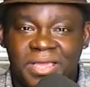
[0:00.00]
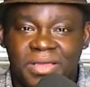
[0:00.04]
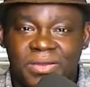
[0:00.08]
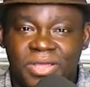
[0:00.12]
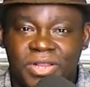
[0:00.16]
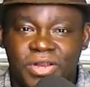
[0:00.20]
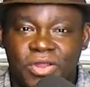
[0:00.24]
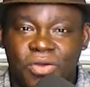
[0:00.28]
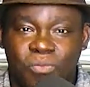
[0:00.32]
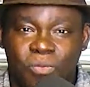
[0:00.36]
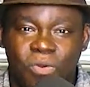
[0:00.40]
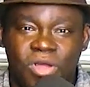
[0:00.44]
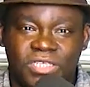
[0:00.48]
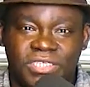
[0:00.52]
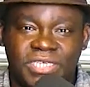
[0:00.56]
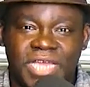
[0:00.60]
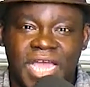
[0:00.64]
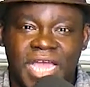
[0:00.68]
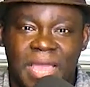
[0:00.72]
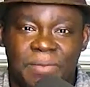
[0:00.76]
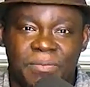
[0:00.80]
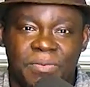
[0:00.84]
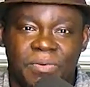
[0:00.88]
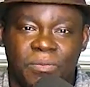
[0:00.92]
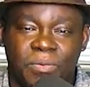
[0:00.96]
one
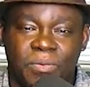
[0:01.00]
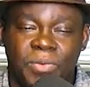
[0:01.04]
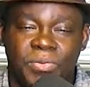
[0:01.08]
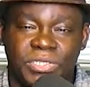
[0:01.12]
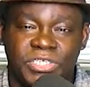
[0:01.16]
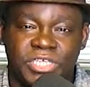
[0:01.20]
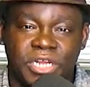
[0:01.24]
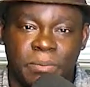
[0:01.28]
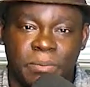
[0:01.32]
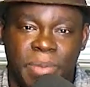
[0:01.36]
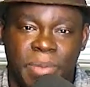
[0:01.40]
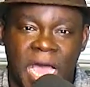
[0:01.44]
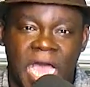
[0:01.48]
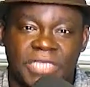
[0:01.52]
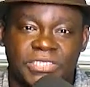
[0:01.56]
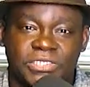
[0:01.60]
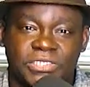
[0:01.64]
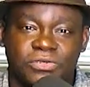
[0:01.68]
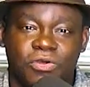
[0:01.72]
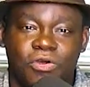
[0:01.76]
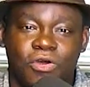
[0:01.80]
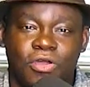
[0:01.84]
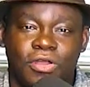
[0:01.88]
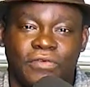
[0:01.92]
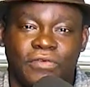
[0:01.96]
time we went to the
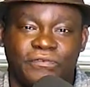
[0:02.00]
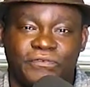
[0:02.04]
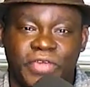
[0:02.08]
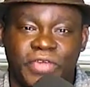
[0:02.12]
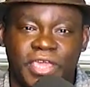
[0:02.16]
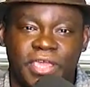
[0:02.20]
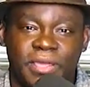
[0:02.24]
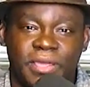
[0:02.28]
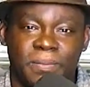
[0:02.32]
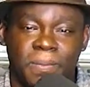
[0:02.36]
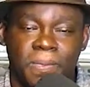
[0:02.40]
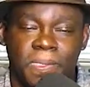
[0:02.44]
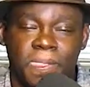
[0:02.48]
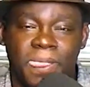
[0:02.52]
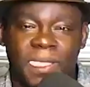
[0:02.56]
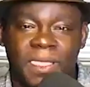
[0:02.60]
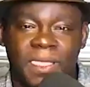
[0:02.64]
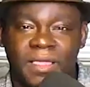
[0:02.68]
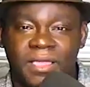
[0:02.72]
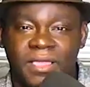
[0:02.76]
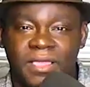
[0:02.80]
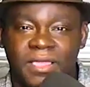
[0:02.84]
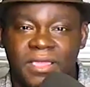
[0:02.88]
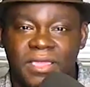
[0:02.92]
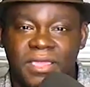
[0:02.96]
Boxing Hall of Fame,
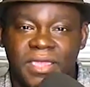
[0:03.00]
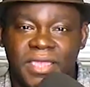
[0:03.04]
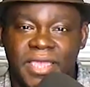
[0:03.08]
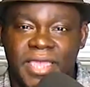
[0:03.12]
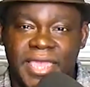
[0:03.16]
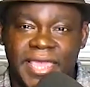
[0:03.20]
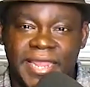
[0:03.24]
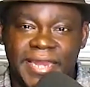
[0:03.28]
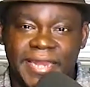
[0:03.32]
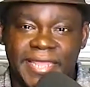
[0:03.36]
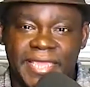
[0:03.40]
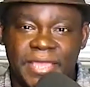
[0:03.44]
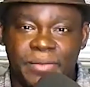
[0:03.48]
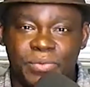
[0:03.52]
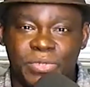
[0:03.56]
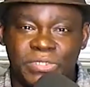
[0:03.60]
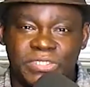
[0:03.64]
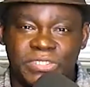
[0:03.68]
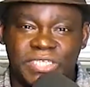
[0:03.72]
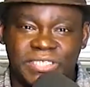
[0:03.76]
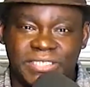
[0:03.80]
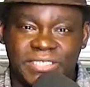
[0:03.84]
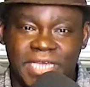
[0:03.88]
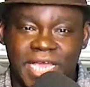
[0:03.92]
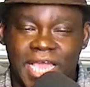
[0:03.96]
and it
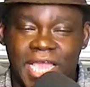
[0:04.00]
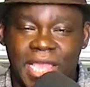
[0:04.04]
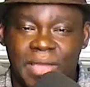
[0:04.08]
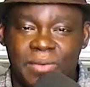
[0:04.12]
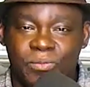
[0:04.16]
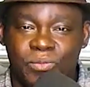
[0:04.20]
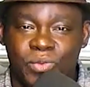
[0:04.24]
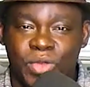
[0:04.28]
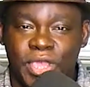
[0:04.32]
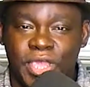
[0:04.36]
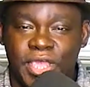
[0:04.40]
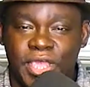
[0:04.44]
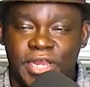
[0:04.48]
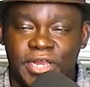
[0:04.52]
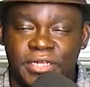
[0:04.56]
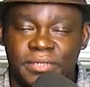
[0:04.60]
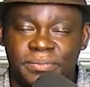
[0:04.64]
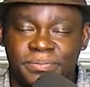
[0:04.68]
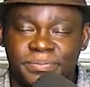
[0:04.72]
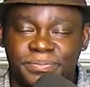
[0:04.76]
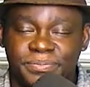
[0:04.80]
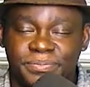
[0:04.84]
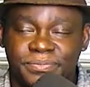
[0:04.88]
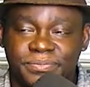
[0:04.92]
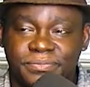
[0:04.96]
was the time when
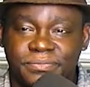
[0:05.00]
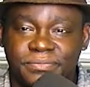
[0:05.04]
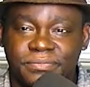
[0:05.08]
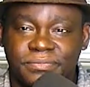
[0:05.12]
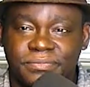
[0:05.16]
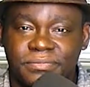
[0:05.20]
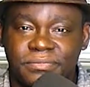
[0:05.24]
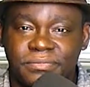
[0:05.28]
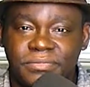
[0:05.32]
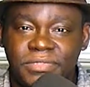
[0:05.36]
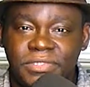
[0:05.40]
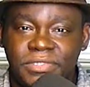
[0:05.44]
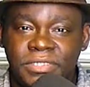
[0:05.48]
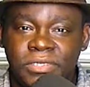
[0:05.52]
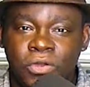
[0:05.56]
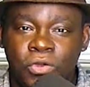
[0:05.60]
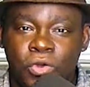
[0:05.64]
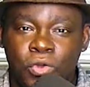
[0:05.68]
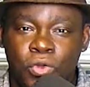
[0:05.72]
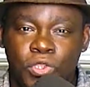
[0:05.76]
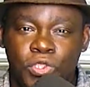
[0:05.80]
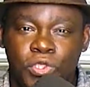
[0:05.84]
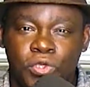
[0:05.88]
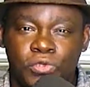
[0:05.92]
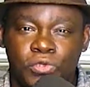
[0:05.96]

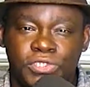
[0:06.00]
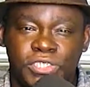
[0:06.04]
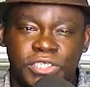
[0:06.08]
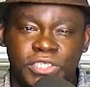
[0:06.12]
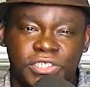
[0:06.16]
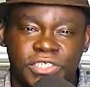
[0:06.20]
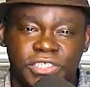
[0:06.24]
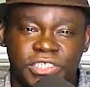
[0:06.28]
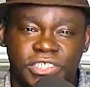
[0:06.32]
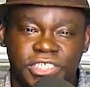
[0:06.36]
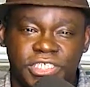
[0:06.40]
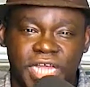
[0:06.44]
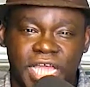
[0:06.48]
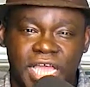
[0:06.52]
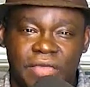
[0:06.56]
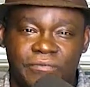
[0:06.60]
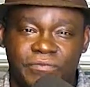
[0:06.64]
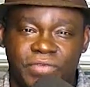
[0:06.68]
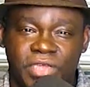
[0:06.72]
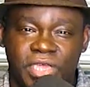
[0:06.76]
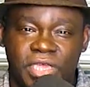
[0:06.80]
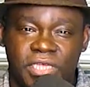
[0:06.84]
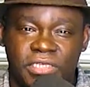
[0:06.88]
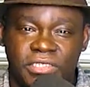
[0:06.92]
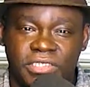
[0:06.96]
Julio Cesar
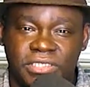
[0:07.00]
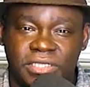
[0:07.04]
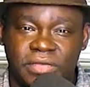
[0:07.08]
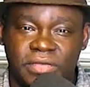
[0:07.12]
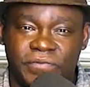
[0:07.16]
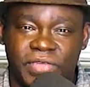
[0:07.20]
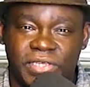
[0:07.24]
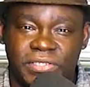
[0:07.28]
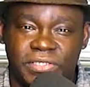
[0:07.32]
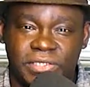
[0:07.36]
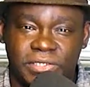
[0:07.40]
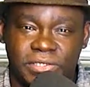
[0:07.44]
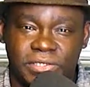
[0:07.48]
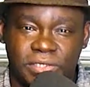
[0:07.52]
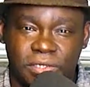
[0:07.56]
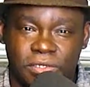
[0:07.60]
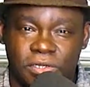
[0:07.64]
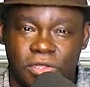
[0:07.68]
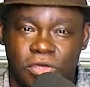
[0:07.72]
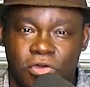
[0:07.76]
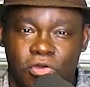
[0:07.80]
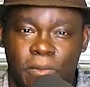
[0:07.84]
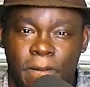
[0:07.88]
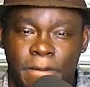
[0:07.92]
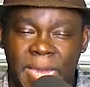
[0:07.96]
Chavez, Sylvester
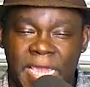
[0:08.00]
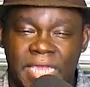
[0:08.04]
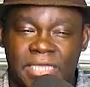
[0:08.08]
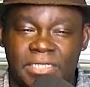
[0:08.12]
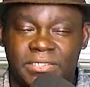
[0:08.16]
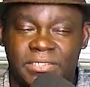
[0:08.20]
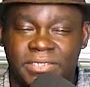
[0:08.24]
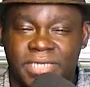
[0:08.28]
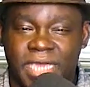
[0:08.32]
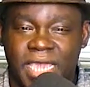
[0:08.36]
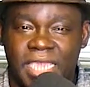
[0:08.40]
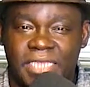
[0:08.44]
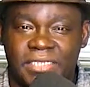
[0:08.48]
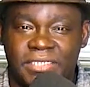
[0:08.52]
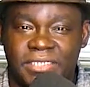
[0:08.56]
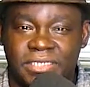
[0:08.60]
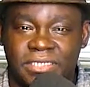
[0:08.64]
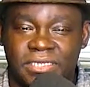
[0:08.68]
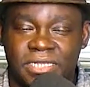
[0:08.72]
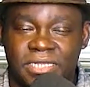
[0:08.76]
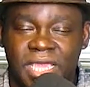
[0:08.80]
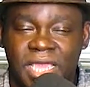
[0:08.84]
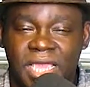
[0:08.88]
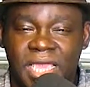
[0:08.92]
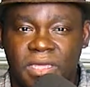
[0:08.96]
Stallone, Mike
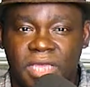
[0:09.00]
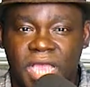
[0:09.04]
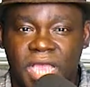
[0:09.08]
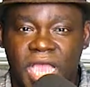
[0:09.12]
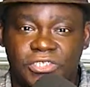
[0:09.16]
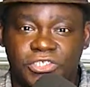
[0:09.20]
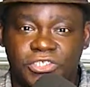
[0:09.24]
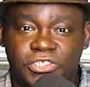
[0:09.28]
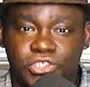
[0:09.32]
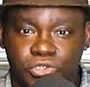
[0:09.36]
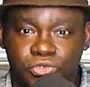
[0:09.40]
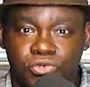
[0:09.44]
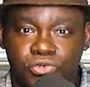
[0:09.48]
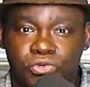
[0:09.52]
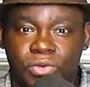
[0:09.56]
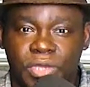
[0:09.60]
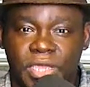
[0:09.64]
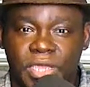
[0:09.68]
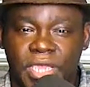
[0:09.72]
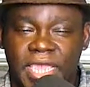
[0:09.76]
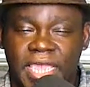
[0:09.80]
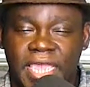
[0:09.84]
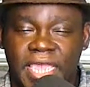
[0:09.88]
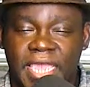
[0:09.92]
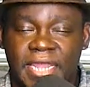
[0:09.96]
Tyson, Costa
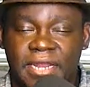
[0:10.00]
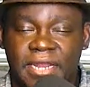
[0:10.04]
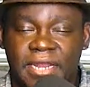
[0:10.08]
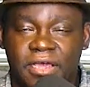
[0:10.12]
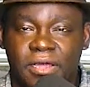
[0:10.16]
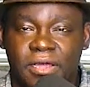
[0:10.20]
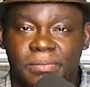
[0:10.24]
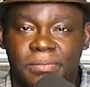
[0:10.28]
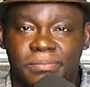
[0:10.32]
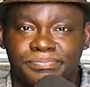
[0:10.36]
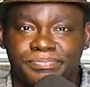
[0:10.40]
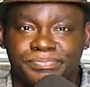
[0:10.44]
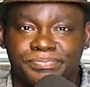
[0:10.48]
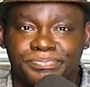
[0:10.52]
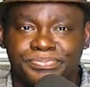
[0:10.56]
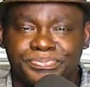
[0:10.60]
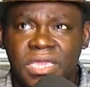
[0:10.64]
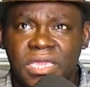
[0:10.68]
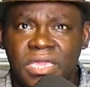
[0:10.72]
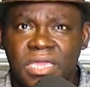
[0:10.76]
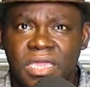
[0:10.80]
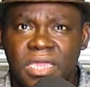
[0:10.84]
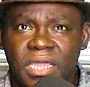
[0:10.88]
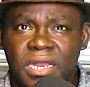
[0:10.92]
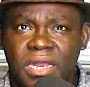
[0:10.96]
Shoot, and
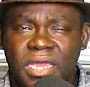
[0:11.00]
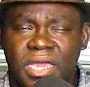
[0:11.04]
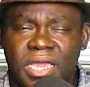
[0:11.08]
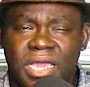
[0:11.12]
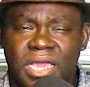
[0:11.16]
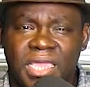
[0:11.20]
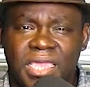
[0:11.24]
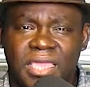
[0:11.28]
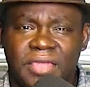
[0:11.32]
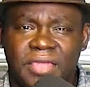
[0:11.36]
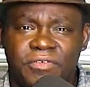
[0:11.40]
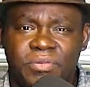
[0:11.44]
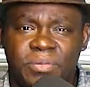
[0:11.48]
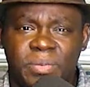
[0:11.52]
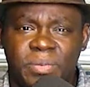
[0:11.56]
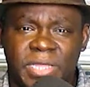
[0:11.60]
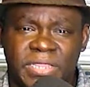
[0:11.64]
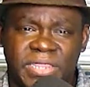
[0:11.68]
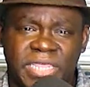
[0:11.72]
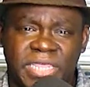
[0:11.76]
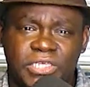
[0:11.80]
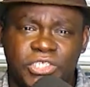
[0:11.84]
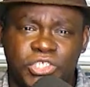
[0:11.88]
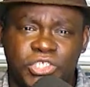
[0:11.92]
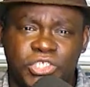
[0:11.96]
I can't remember.
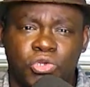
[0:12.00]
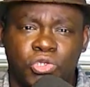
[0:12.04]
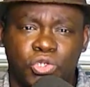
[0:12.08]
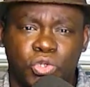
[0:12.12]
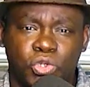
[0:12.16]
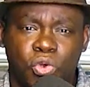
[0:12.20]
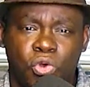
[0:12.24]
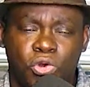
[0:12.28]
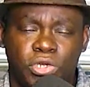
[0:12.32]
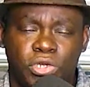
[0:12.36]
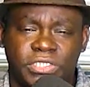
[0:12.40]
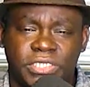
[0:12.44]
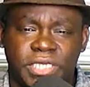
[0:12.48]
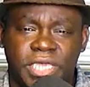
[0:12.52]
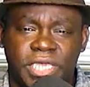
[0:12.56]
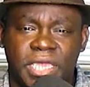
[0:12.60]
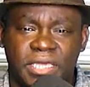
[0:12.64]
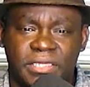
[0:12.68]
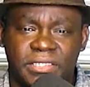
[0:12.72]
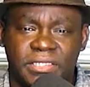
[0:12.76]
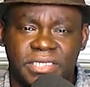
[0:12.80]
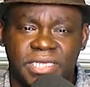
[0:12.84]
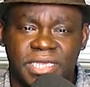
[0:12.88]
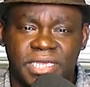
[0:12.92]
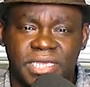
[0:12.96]
I think George
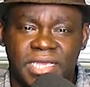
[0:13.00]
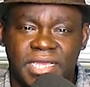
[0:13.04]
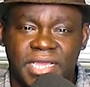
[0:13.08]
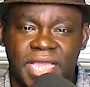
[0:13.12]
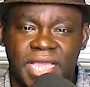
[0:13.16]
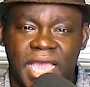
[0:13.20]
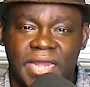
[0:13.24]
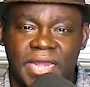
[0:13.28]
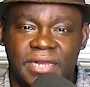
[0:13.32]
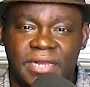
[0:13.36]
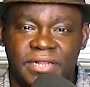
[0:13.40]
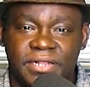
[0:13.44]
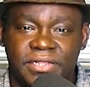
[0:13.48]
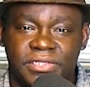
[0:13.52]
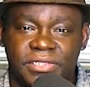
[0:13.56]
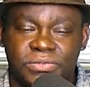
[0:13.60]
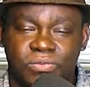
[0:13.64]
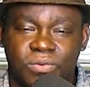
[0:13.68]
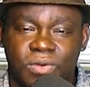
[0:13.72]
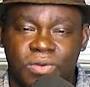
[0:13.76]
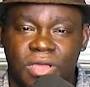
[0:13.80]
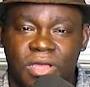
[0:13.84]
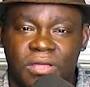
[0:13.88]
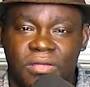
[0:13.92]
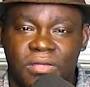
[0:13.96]
Cortez got in as
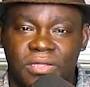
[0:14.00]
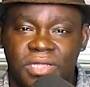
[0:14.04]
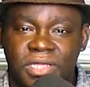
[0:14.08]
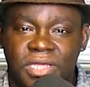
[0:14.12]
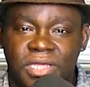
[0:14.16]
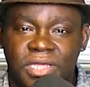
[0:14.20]
well.